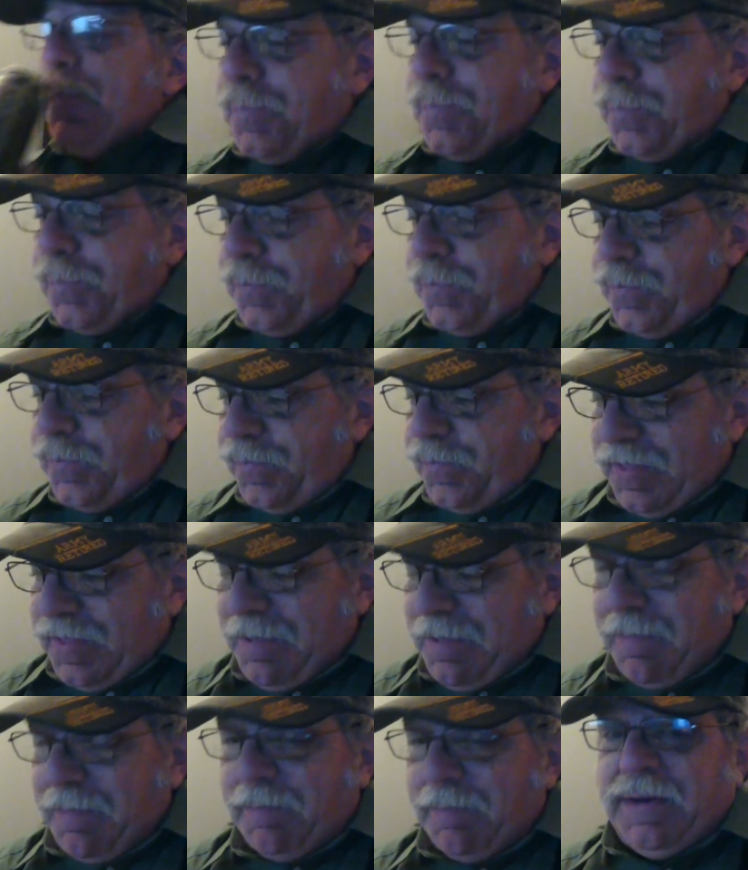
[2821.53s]
My Netgear
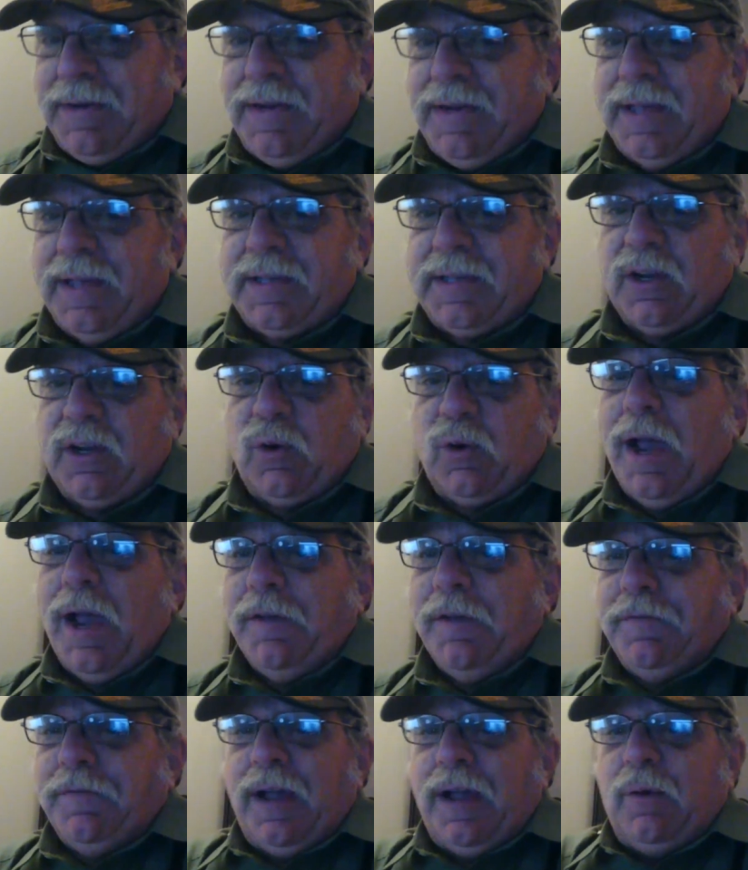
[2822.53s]
Wi-Fi works
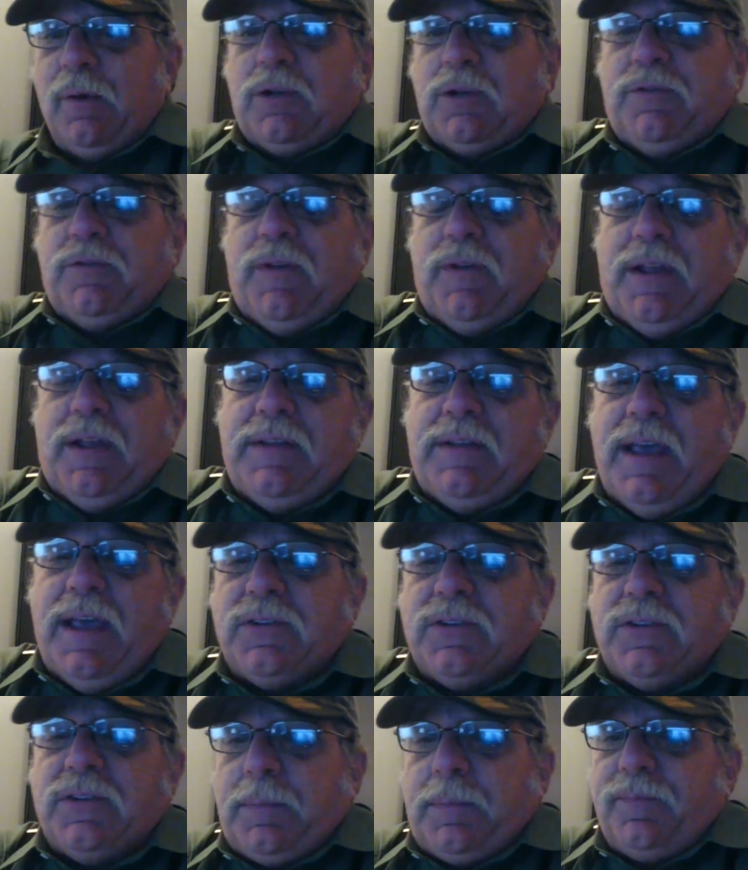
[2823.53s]
fantastic.
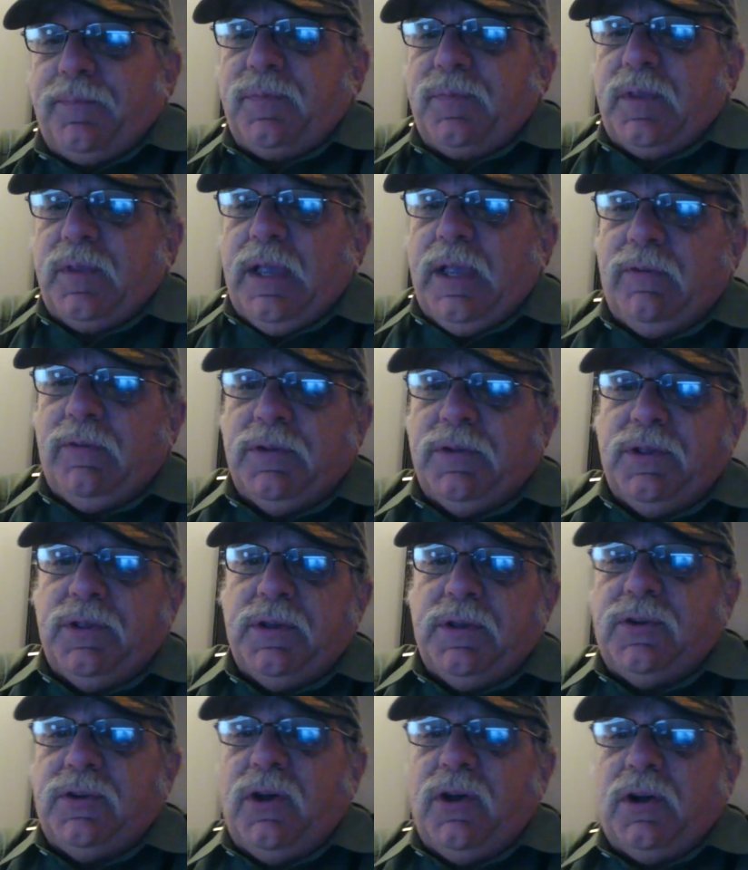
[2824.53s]
Everything can talk to
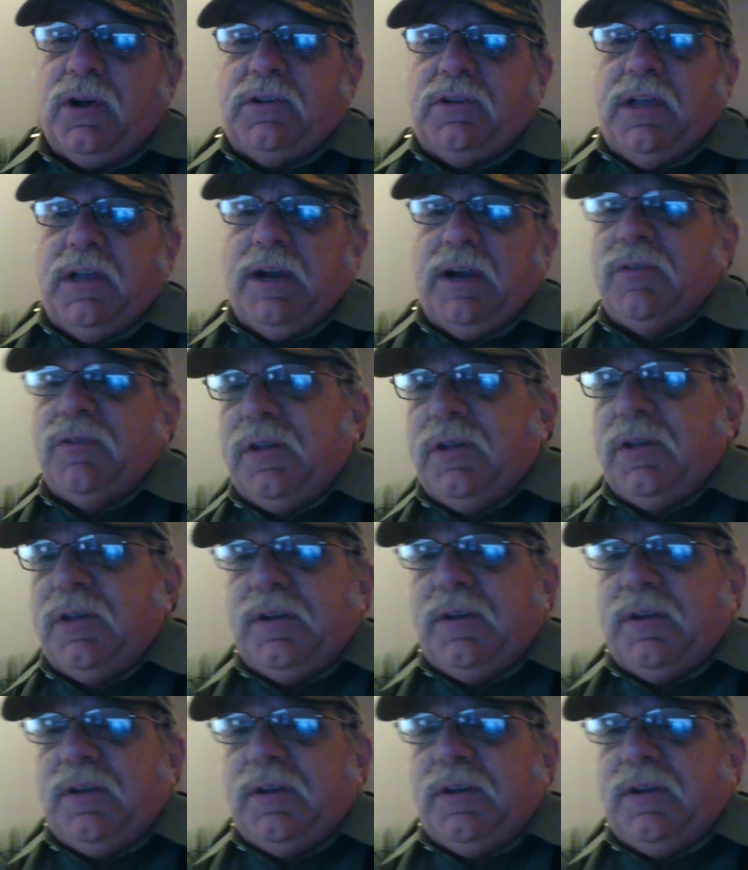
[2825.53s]
everything in the house.